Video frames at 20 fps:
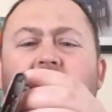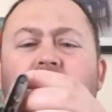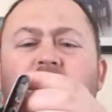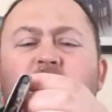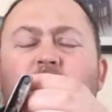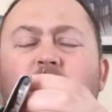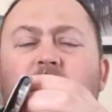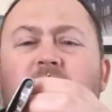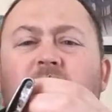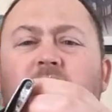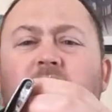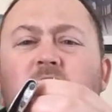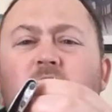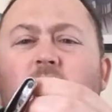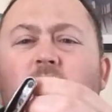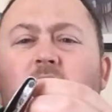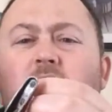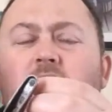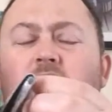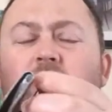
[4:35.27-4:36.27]
That should provide
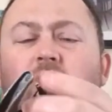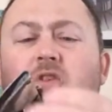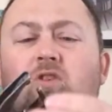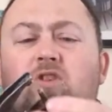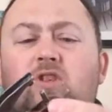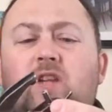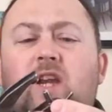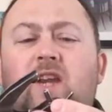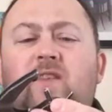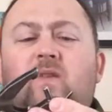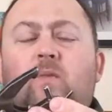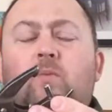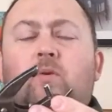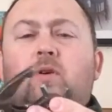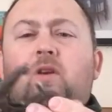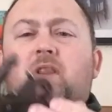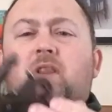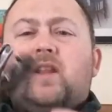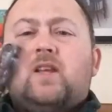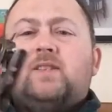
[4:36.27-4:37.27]
you all the holes you need for
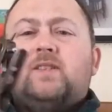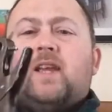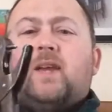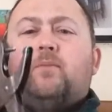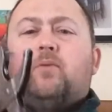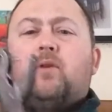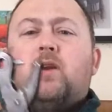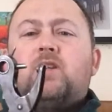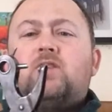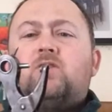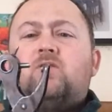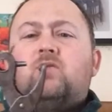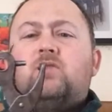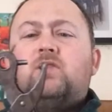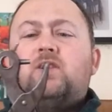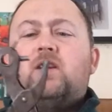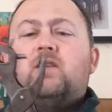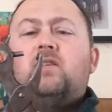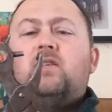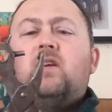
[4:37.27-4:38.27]
putting things like press
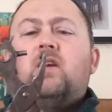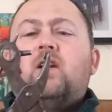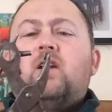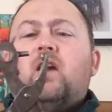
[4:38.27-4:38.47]
studs in